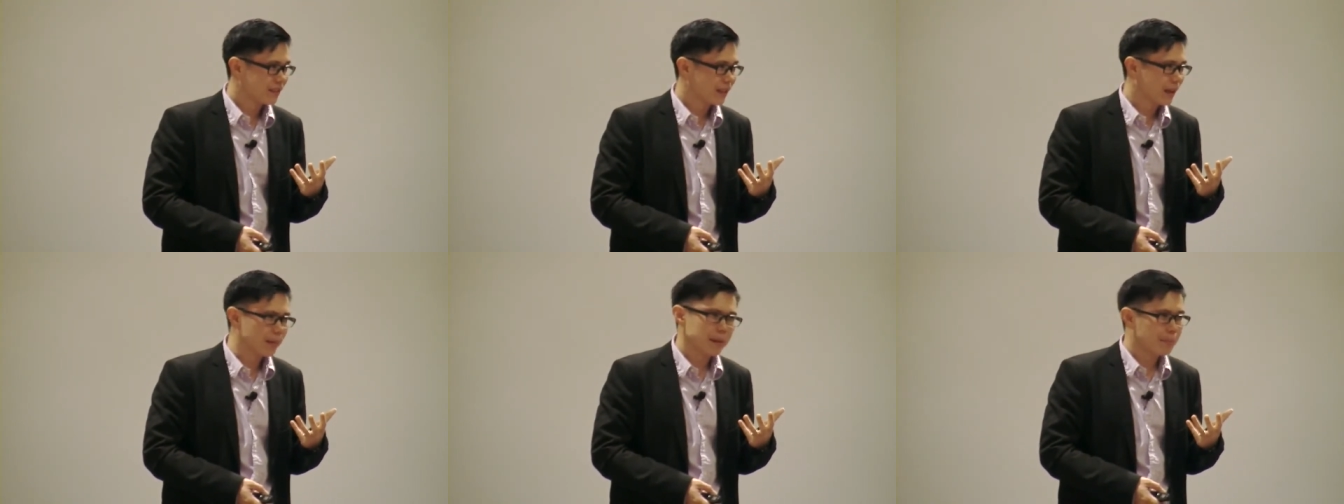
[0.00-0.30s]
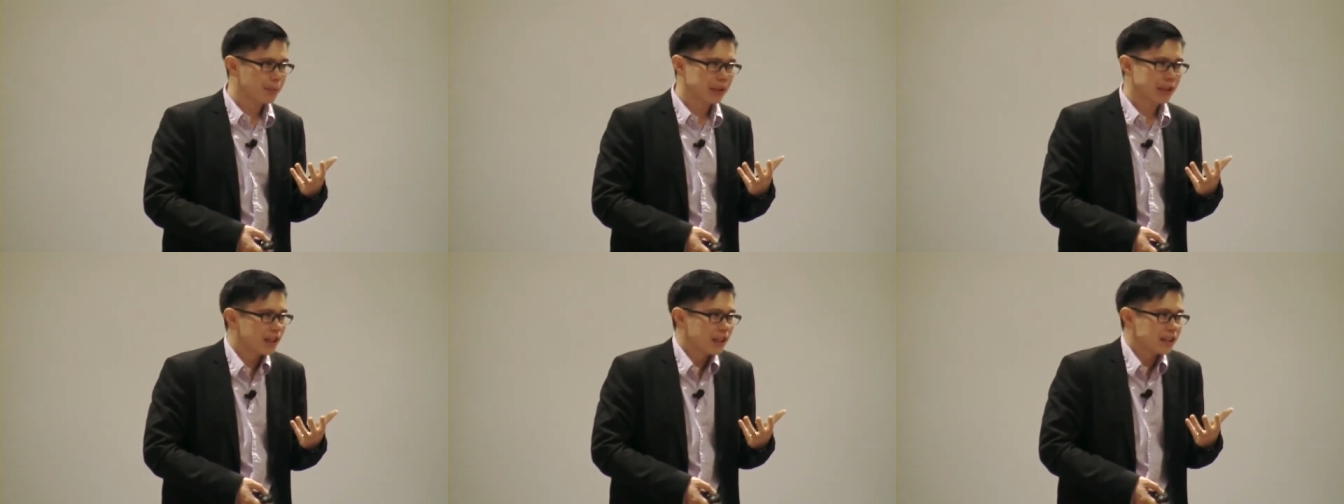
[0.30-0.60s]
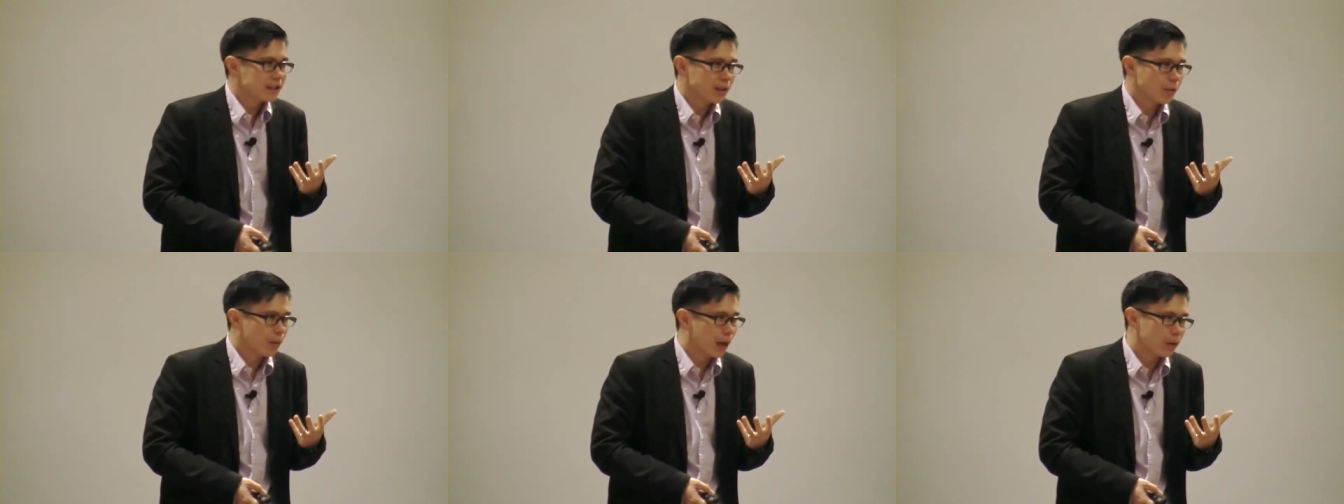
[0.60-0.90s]
I mean, Peter
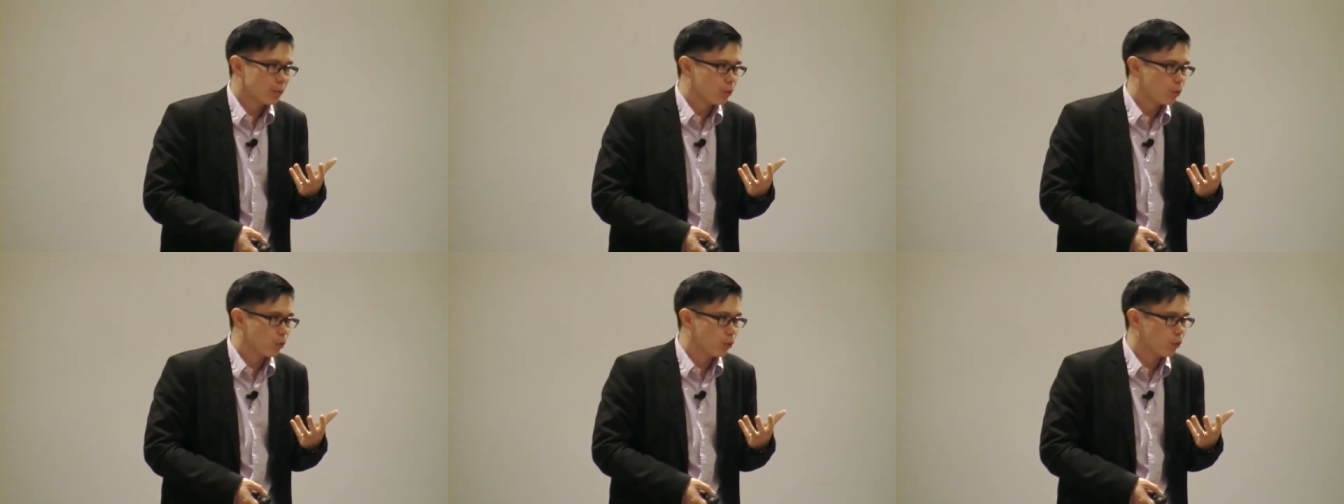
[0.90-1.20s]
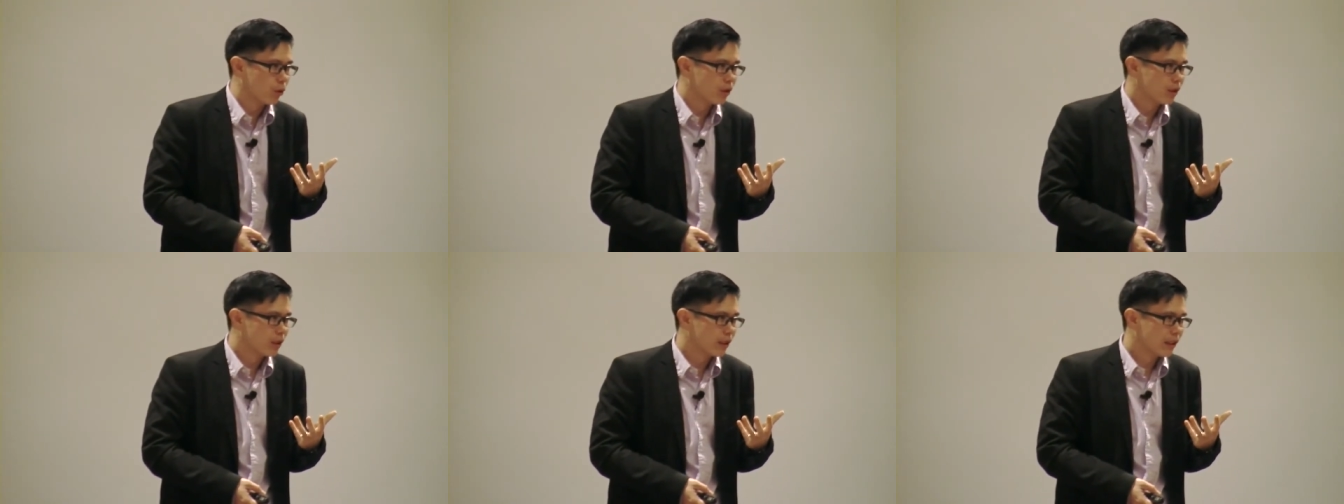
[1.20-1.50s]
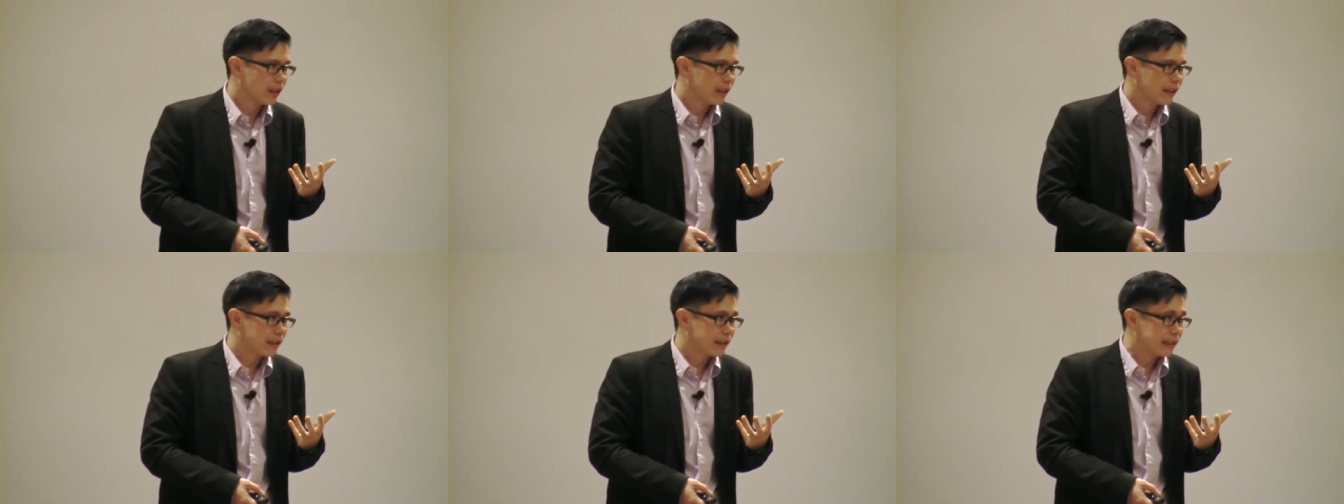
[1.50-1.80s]
is the one who
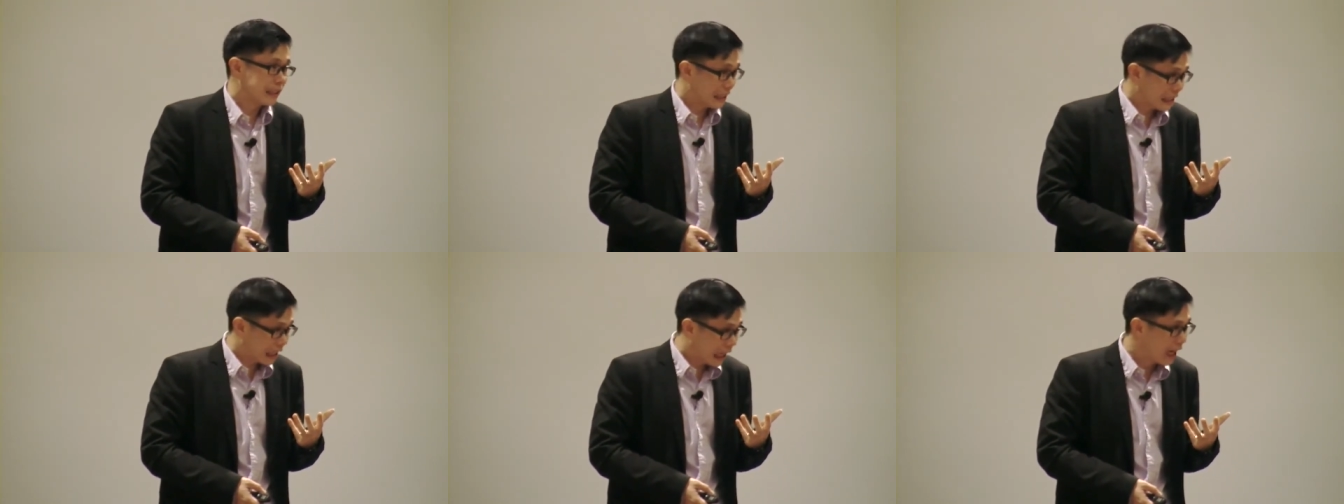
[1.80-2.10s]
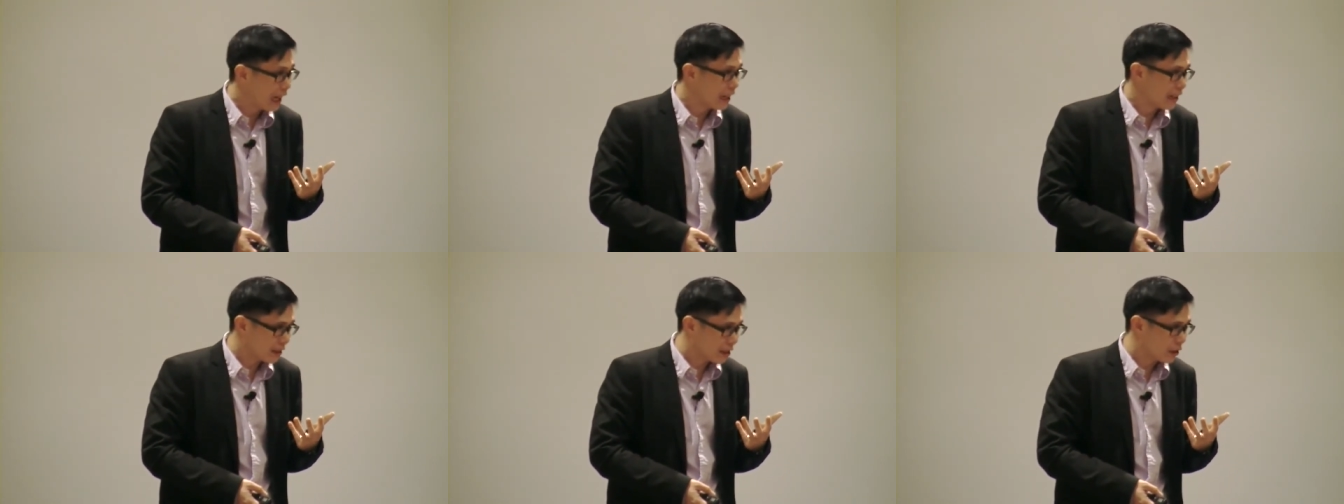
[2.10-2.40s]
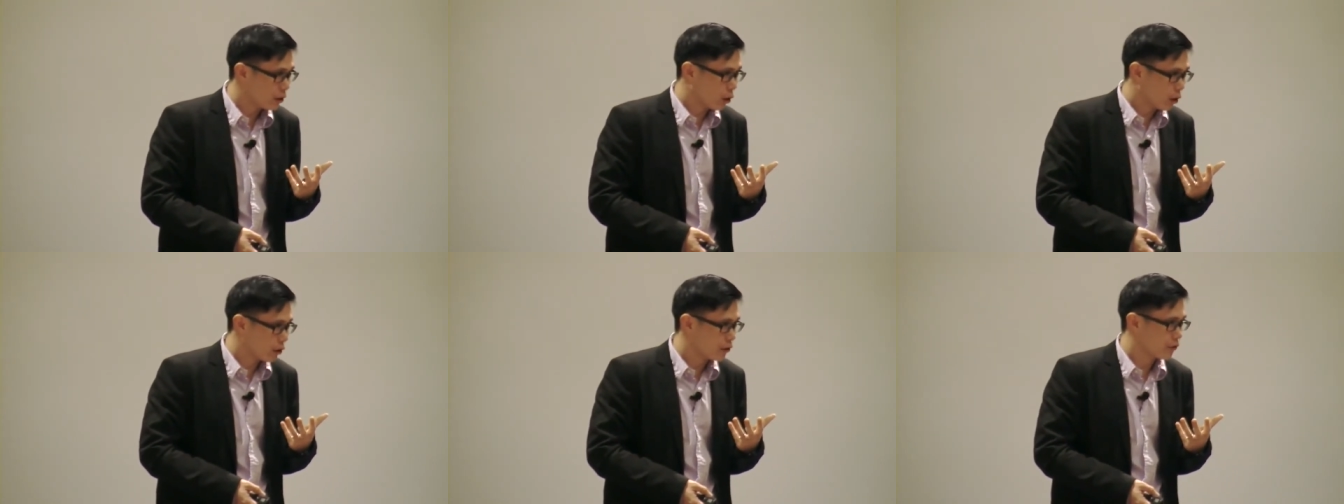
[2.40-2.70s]
denied
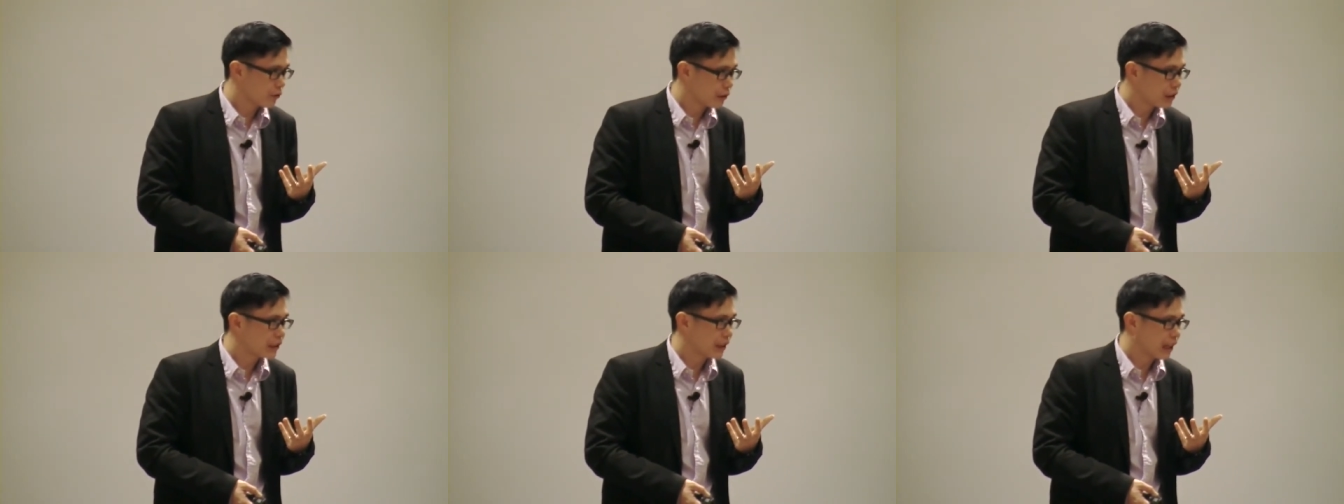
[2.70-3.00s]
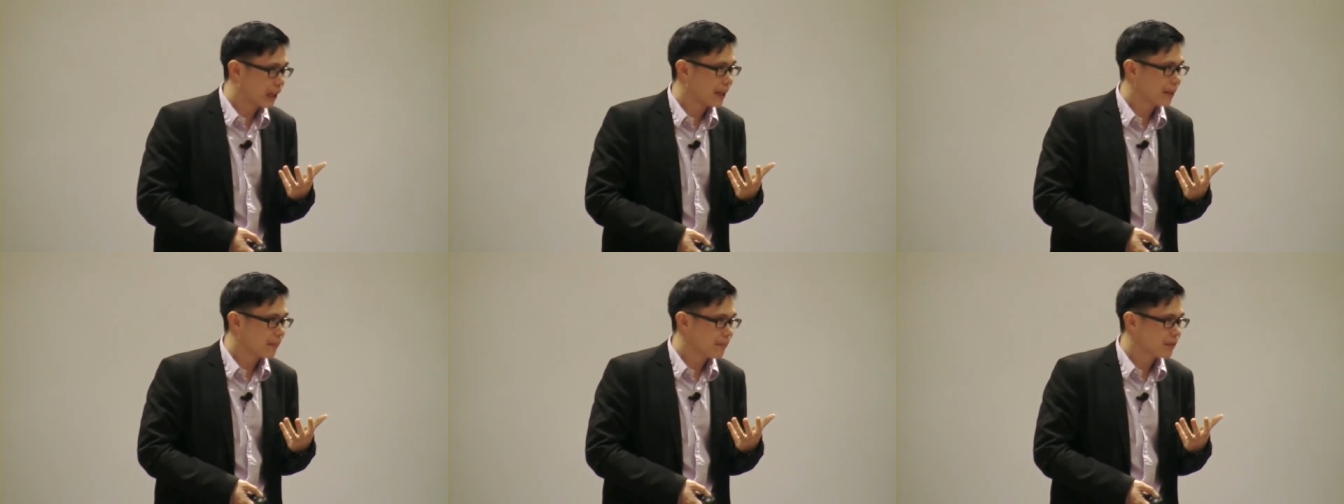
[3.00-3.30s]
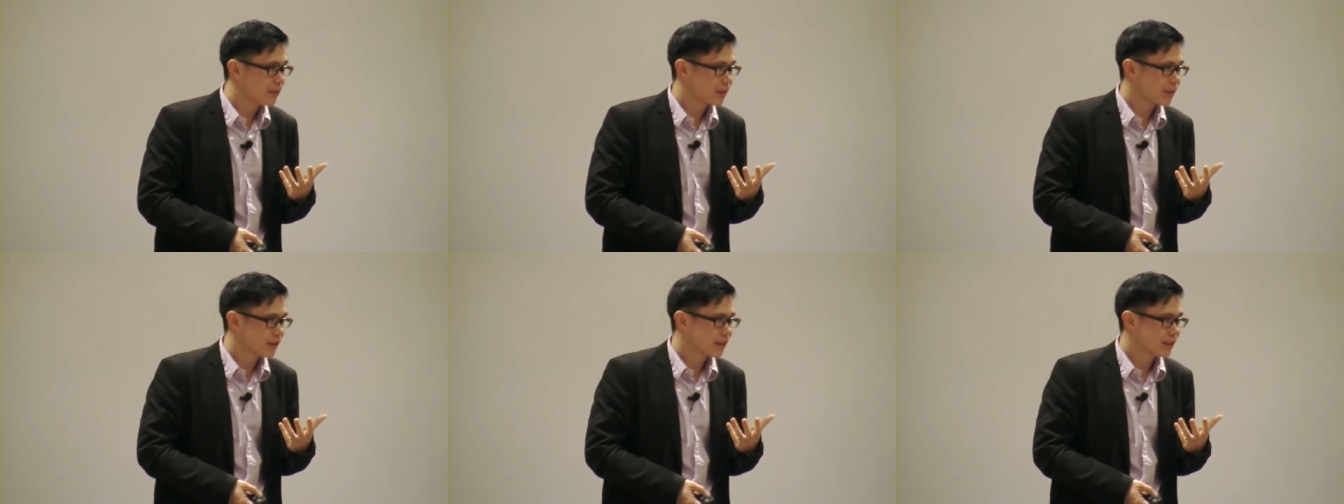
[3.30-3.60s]
the Lord three
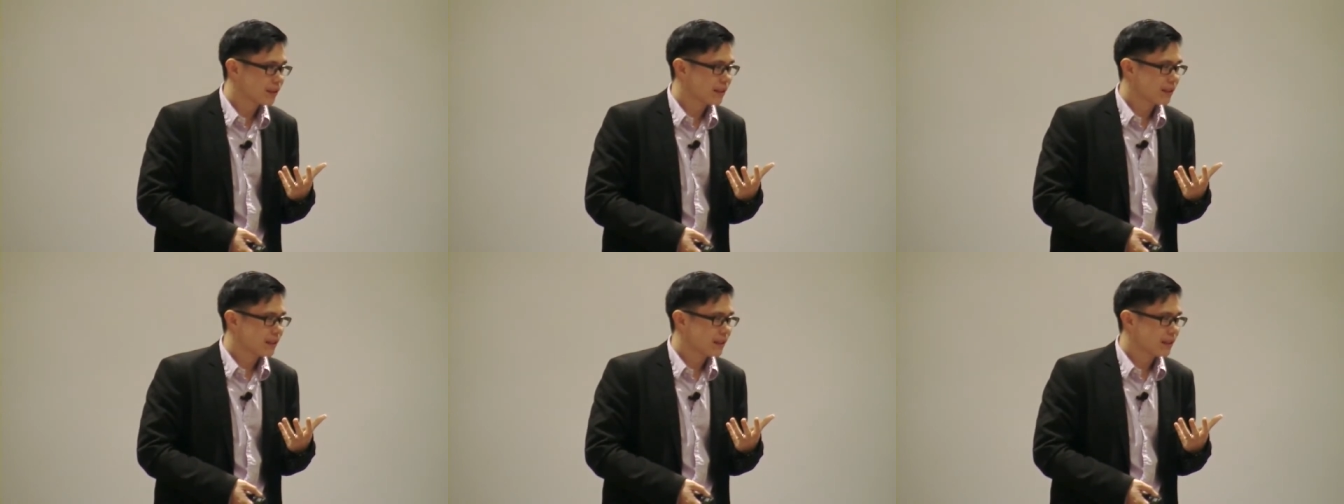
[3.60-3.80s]
times.